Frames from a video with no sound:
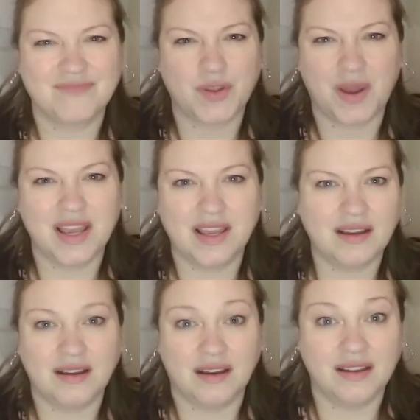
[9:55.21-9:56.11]
the way
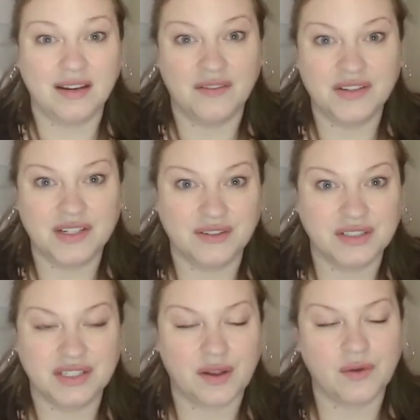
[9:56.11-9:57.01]
an oven or
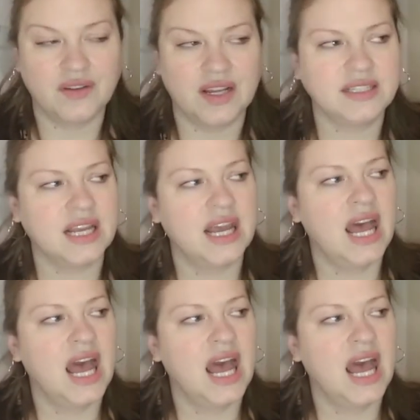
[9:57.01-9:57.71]
a stove does.